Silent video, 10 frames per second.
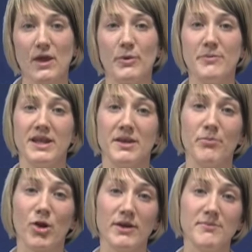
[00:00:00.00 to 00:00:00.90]
Women in
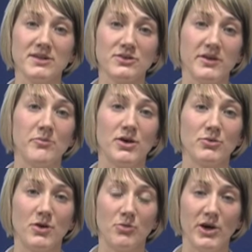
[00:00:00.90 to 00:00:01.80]
employment during
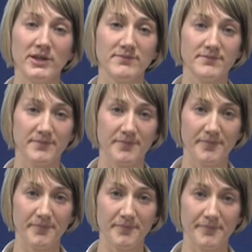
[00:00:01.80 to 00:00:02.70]
World War I.
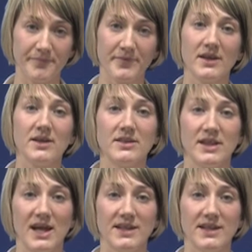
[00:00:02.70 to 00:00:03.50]
The